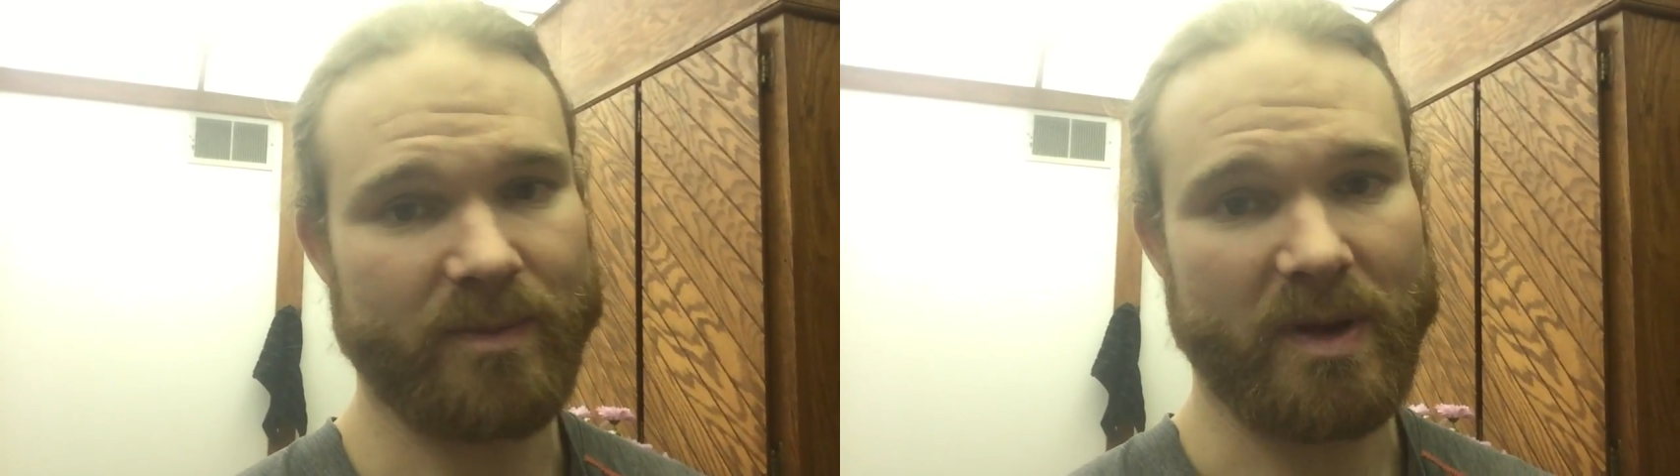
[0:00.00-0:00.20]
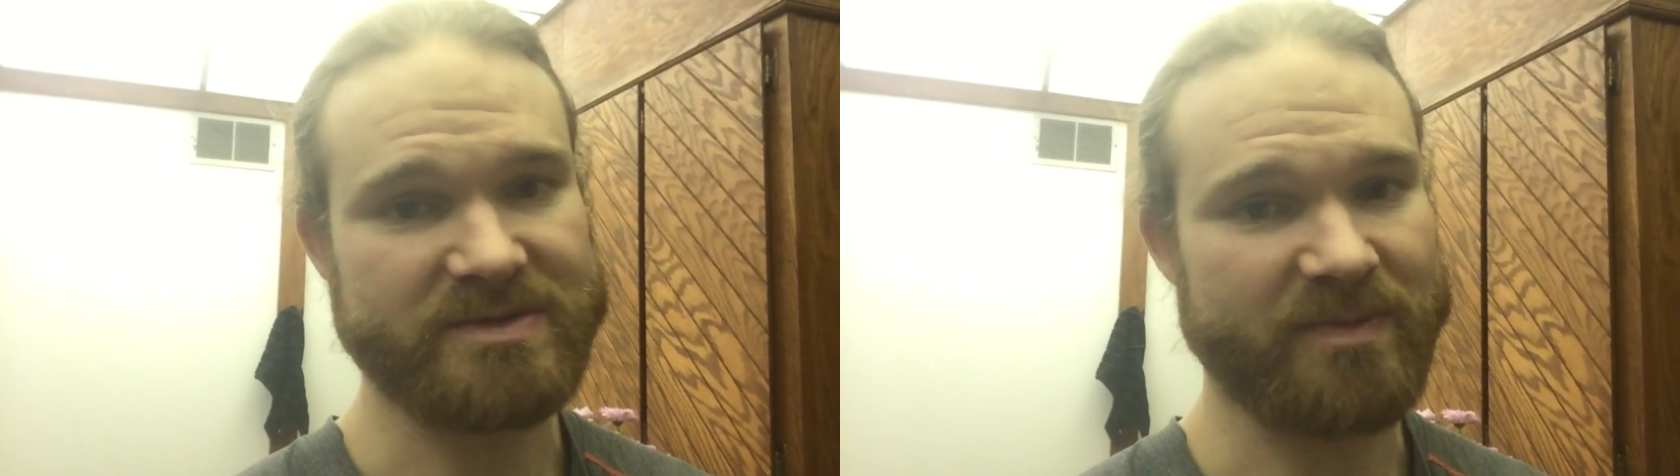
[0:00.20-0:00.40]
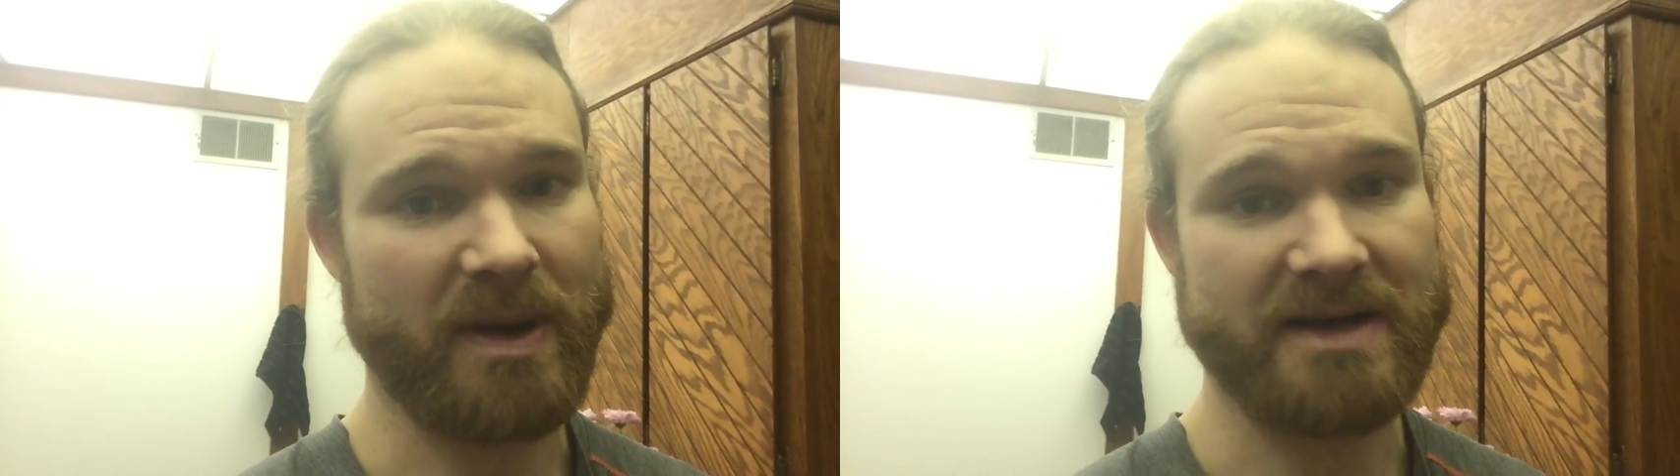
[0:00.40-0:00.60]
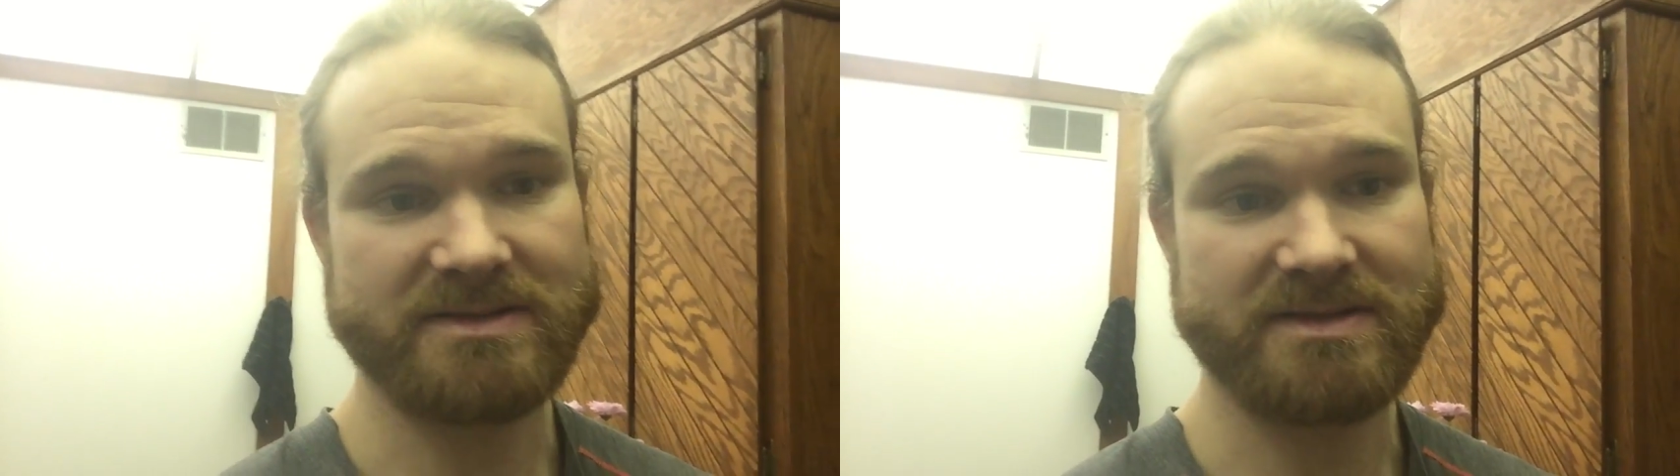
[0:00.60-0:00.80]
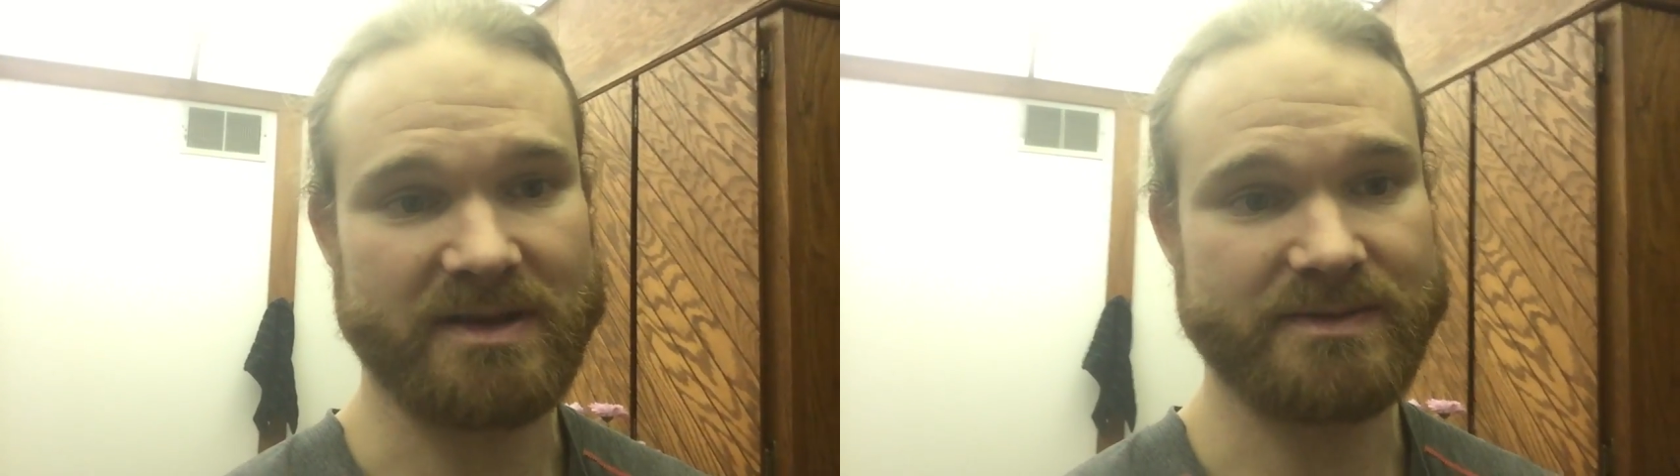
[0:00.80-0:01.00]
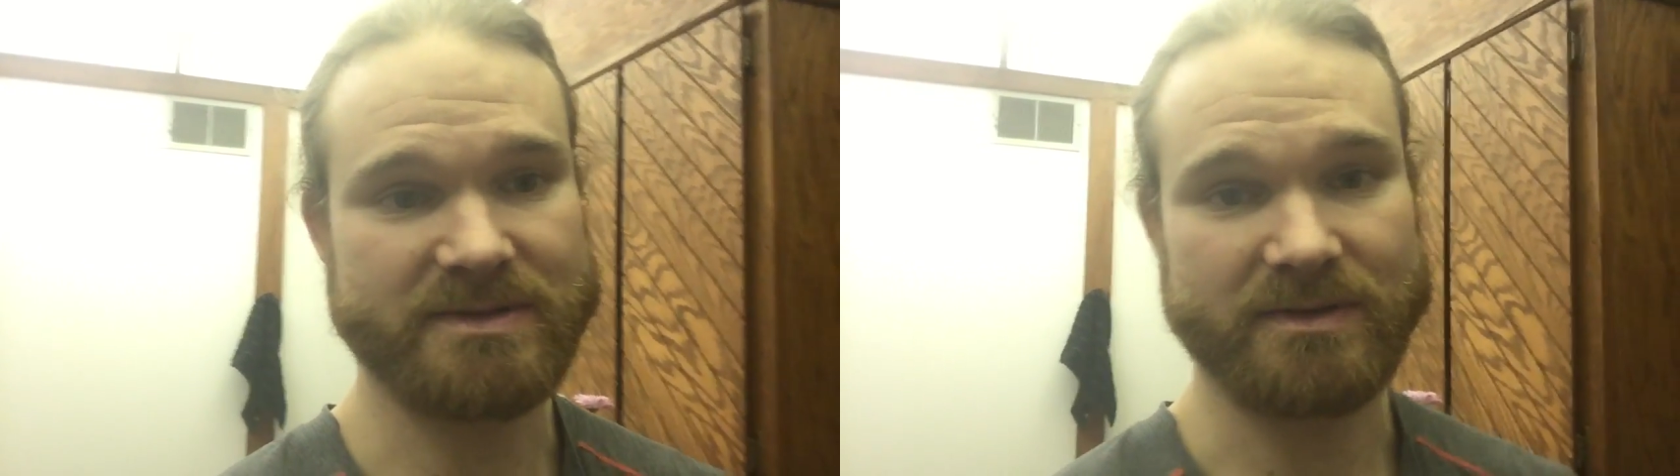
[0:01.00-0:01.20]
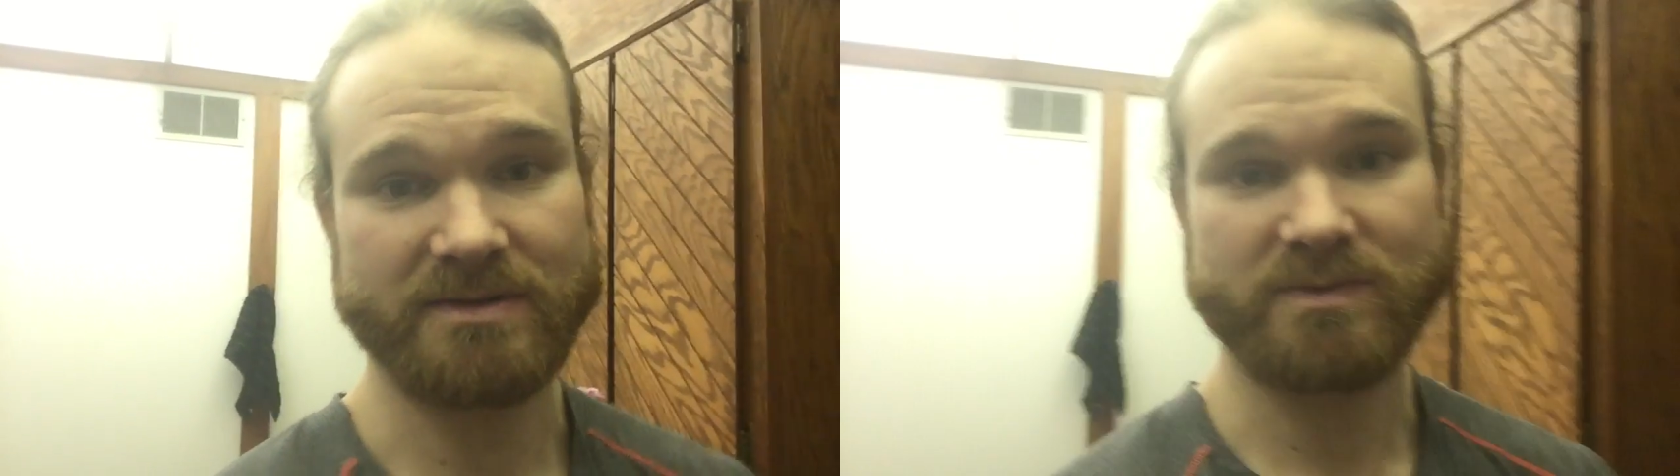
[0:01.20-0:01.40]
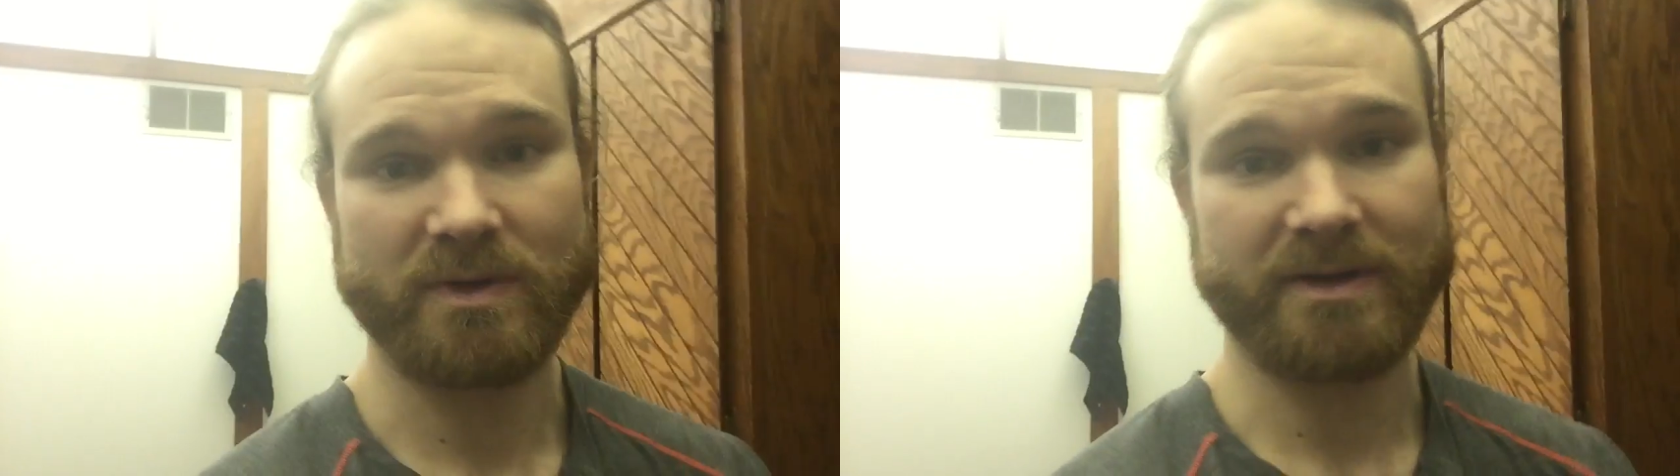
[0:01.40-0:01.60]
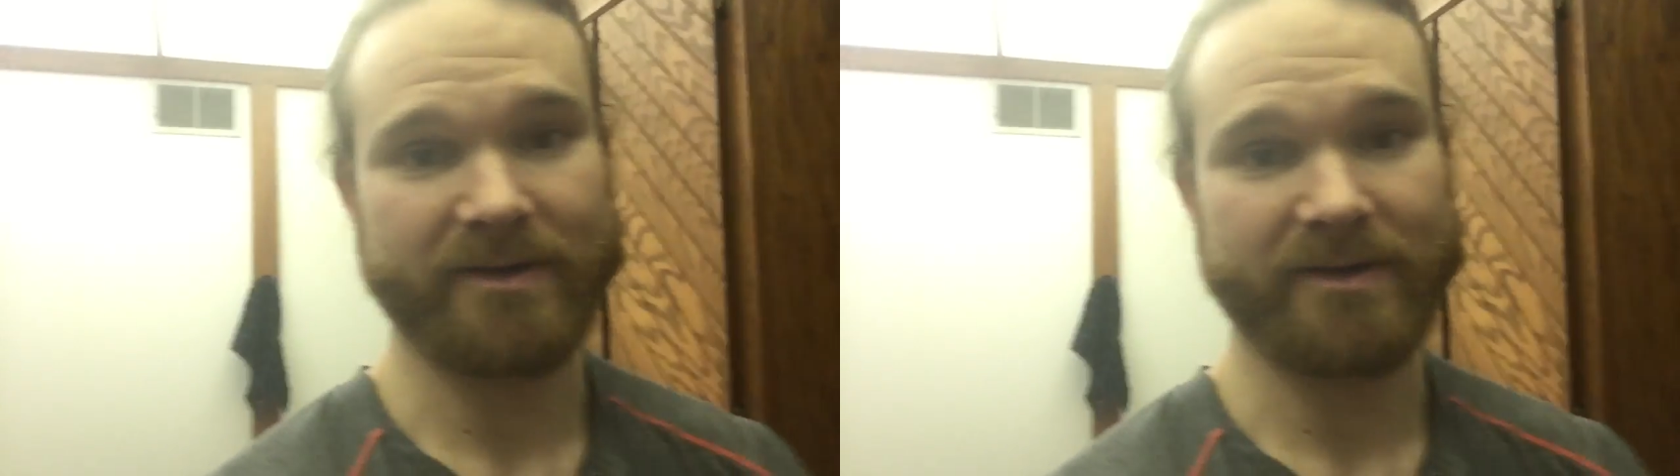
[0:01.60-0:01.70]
as a pasta substitute is one of